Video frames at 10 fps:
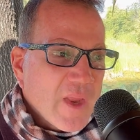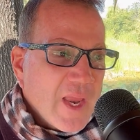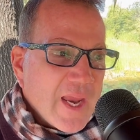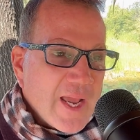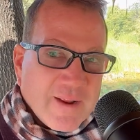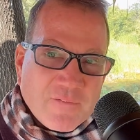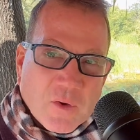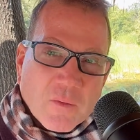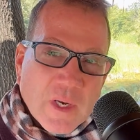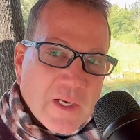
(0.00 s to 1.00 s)
I
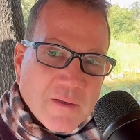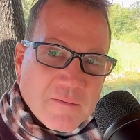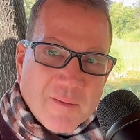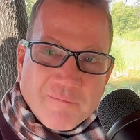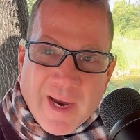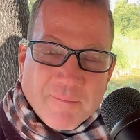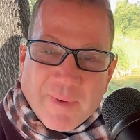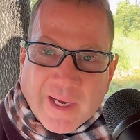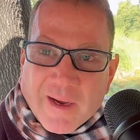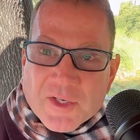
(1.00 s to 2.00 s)
feel,
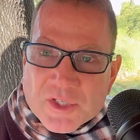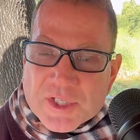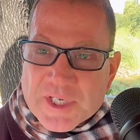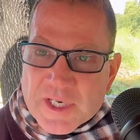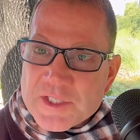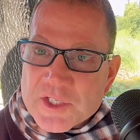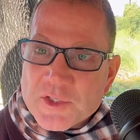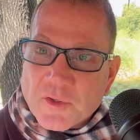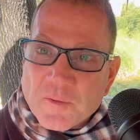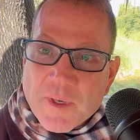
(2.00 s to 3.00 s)
my gut just says these
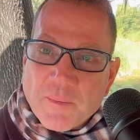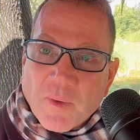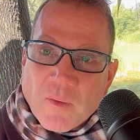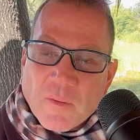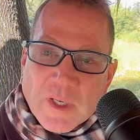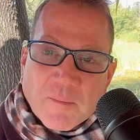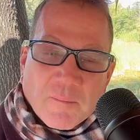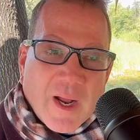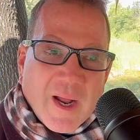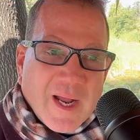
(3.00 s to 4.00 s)
are good people.
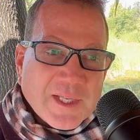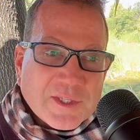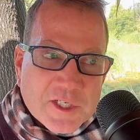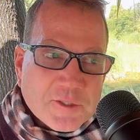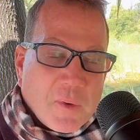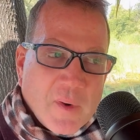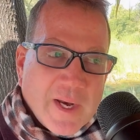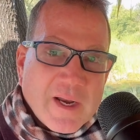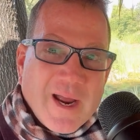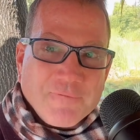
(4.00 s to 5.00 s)
At this
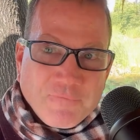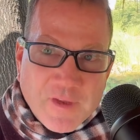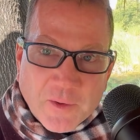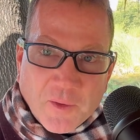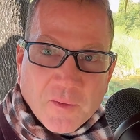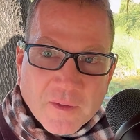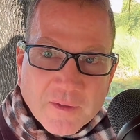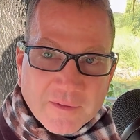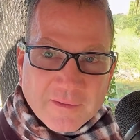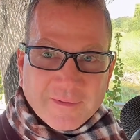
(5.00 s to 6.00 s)
point, I feel,
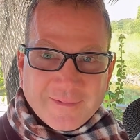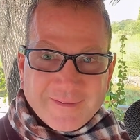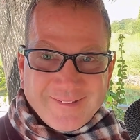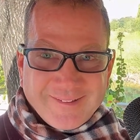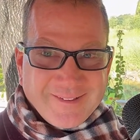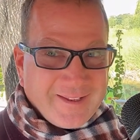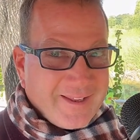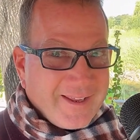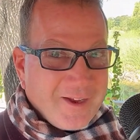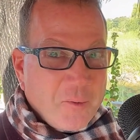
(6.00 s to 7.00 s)

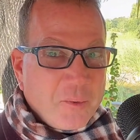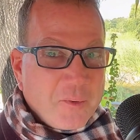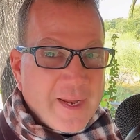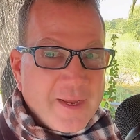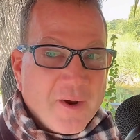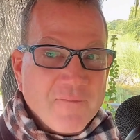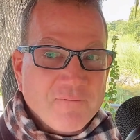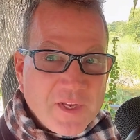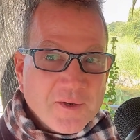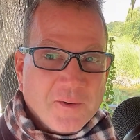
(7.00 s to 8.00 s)
oh boy, I
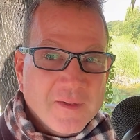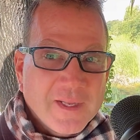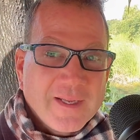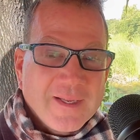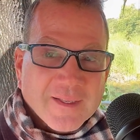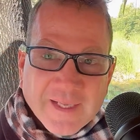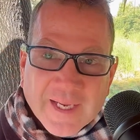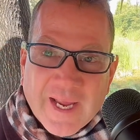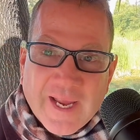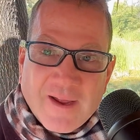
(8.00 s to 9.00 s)
feel
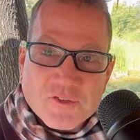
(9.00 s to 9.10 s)
like I have